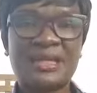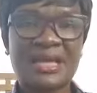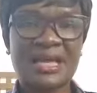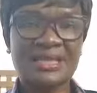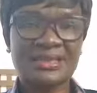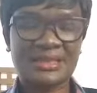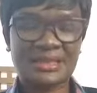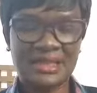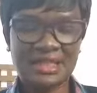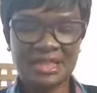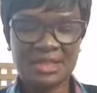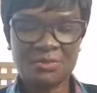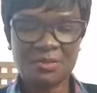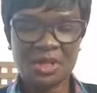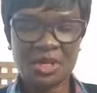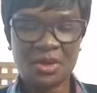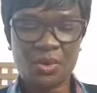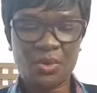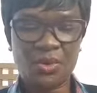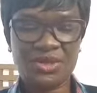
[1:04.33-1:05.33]
has sent
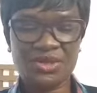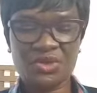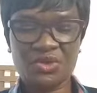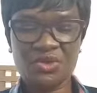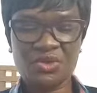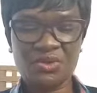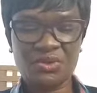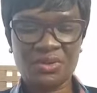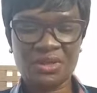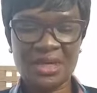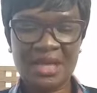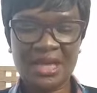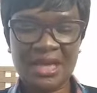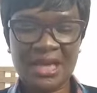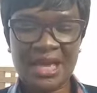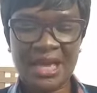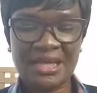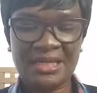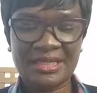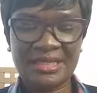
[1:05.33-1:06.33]
me a question,
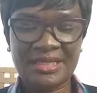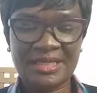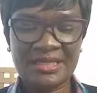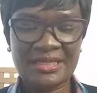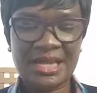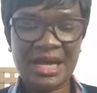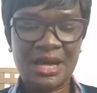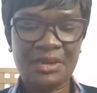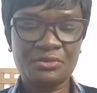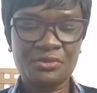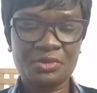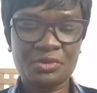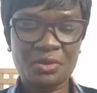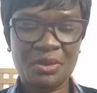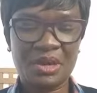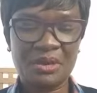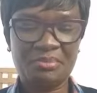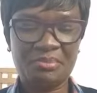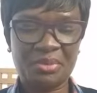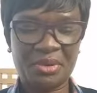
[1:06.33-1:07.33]
and it is How do
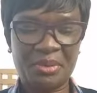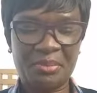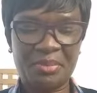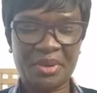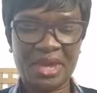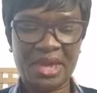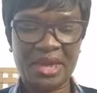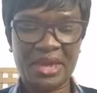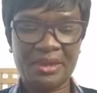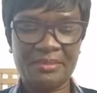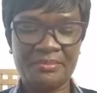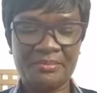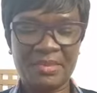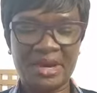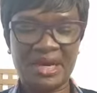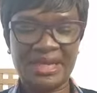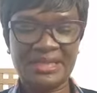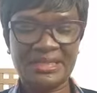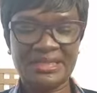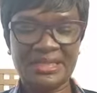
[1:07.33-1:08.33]
I prepare
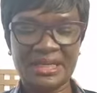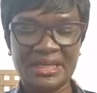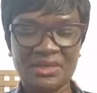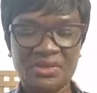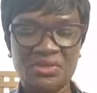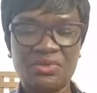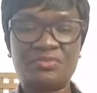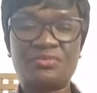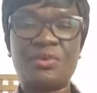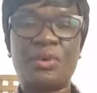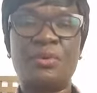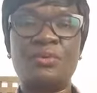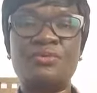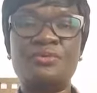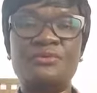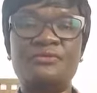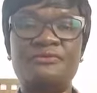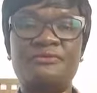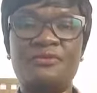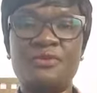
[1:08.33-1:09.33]
my 10 year
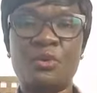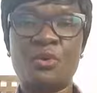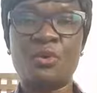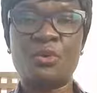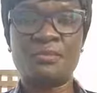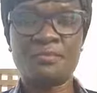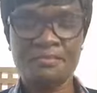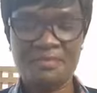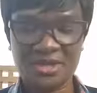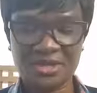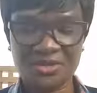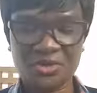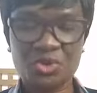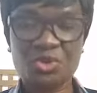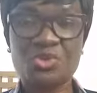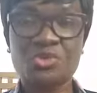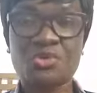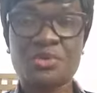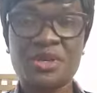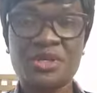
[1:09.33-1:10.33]
old for
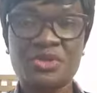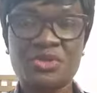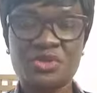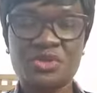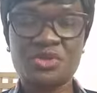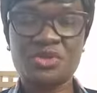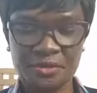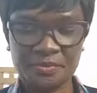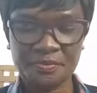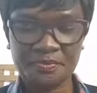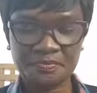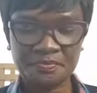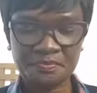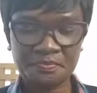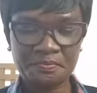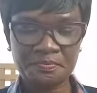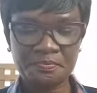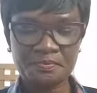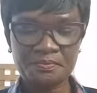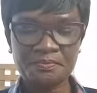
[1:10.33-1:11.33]
menstruation?
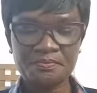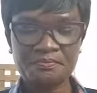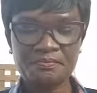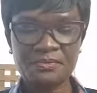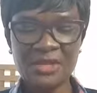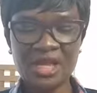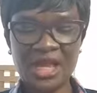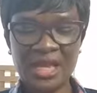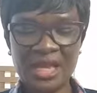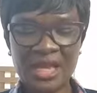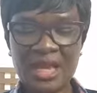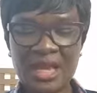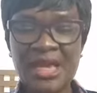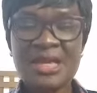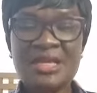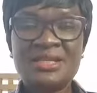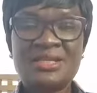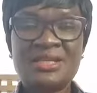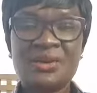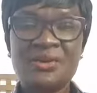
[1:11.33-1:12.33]

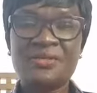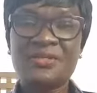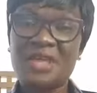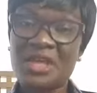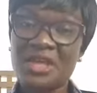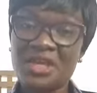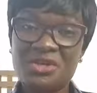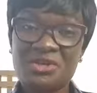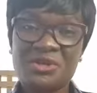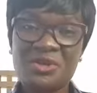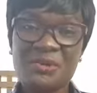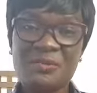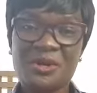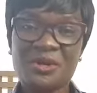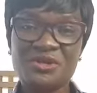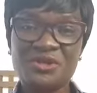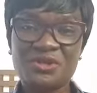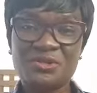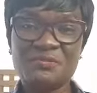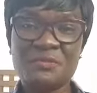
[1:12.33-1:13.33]
So thank you so
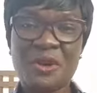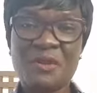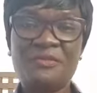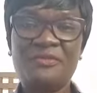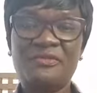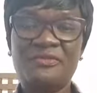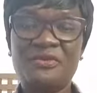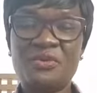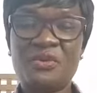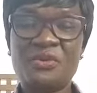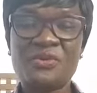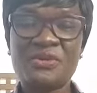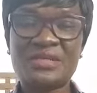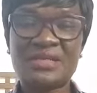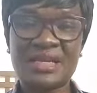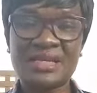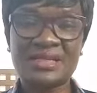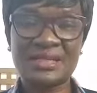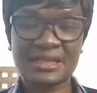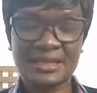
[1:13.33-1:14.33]
much, Mum, for
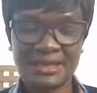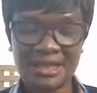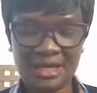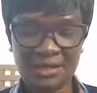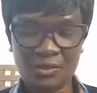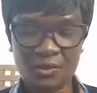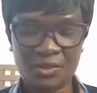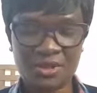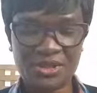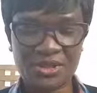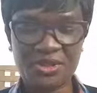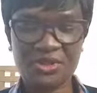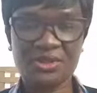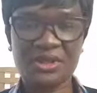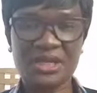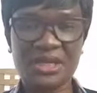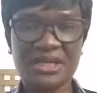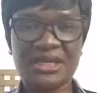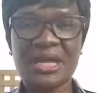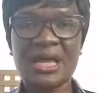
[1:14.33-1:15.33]
sending that
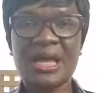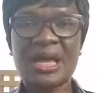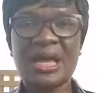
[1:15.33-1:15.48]
question in.